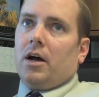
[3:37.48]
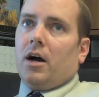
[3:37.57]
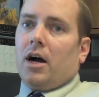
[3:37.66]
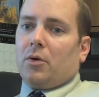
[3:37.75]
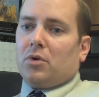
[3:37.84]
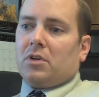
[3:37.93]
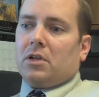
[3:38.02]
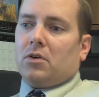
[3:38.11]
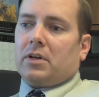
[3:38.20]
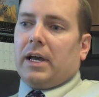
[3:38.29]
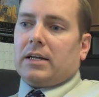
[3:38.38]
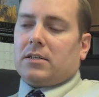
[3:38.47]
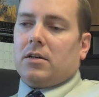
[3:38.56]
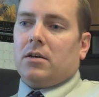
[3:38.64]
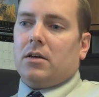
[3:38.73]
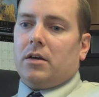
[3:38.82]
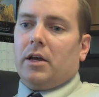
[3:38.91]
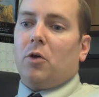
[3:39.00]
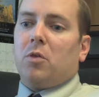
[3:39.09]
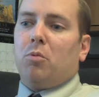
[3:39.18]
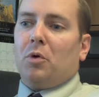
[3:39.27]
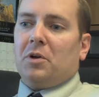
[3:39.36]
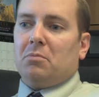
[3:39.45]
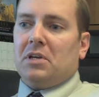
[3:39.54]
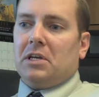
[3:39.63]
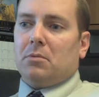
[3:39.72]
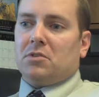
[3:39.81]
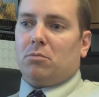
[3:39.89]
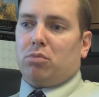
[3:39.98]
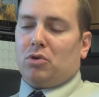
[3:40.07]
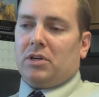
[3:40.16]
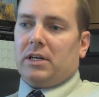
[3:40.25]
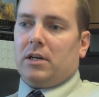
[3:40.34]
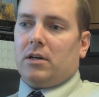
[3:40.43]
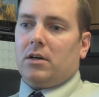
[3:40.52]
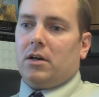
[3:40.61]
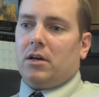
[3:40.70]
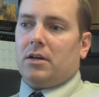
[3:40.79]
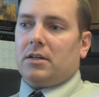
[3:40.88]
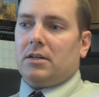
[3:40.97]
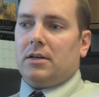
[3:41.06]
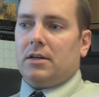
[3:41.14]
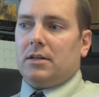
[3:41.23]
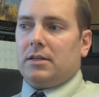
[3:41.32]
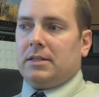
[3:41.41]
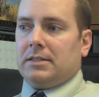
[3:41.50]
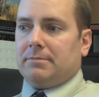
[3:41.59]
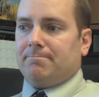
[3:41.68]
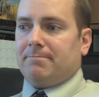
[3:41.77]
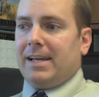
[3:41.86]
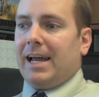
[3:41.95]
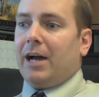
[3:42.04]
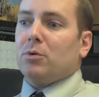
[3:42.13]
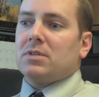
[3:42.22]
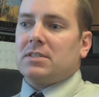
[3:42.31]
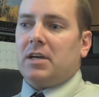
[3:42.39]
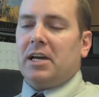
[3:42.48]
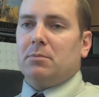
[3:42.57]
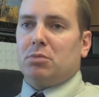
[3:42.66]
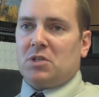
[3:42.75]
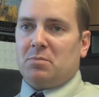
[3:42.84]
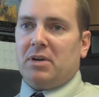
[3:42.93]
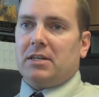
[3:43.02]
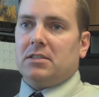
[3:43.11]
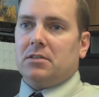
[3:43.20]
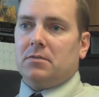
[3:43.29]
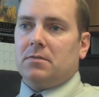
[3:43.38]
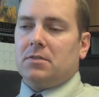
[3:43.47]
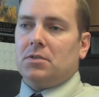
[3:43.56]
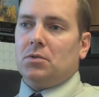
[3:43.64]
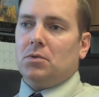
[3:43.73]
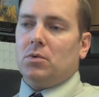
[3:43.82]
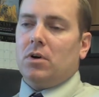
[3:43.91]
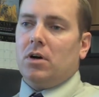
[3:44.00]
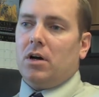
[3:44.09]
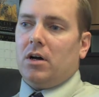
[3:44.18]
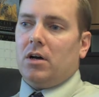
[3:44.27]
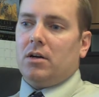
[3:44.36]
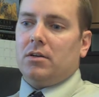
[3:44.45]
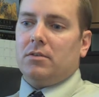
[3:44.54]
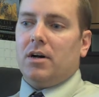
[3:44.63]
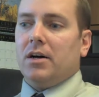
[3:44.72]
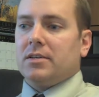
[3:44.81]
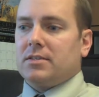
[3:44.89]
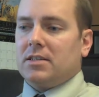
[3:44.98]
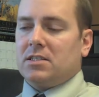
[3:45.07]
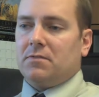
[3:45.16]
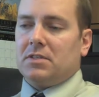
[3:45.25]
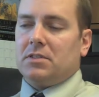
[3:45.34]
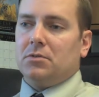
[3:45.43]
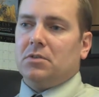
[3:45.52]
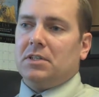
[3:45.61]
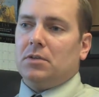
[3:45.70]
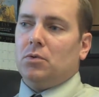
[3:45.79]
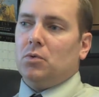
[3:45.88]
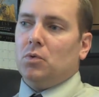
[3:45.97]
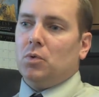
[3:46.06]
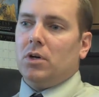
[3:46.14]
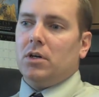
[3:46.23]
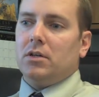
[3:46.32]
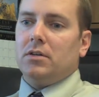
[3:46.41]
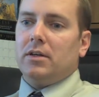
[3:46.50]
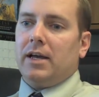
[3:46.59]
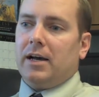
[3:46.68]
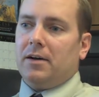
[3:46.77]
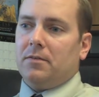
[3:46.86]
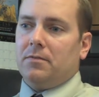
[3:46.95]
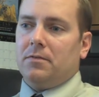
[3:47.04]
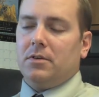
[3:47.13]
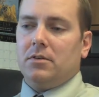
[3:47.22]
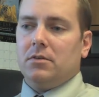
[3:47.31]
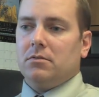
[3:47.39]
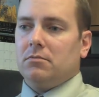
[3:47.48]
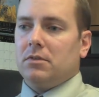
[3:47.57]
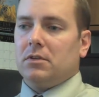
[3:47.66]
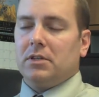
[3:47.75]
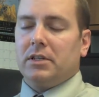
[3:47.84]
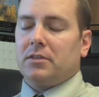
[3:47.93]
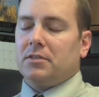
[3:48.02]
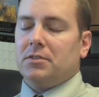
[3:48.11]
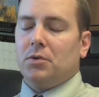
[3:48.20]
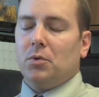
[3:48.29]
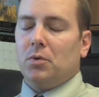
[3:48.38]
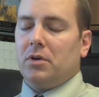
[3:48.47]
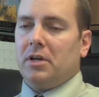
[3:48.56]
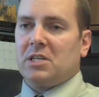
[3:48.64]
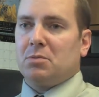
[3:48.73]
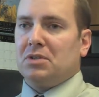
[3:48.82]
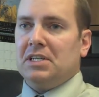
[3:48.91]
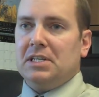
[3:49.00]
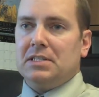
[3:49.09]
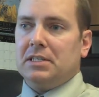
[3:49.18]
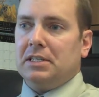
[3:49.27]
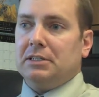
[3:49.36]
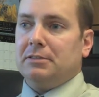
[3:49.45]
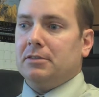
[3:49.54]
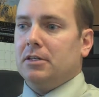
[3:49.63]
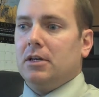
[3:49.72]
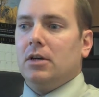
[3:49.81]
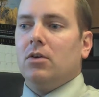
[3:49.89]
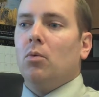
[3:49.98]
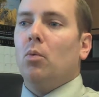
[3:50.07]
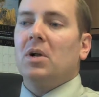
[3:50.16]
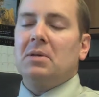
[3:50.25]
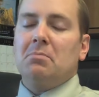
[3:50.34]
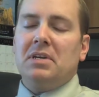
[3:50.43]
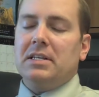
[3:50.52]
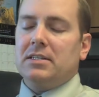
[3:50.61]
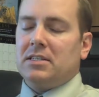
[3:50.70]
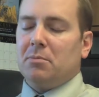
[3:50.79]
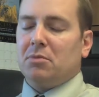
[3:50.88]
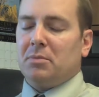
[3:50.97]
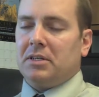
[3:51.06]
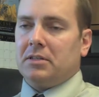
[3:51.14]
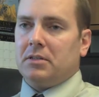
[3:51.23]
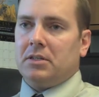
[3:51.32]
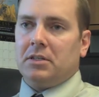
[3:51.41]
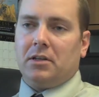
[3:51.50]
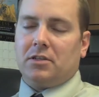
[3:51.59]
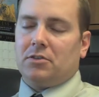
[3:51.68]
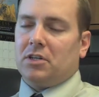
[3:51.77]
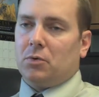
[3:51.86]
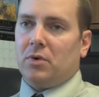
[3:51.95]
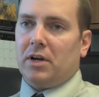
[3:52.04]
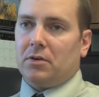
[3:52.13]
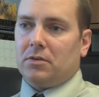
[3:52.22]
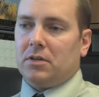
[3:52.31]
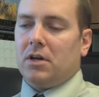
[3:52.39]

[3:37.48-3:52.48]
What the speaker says: I really look at HealthPOINT being able to bring an outside perspective to us as a facility who have little to no expertise in what it means to implement an electronic record.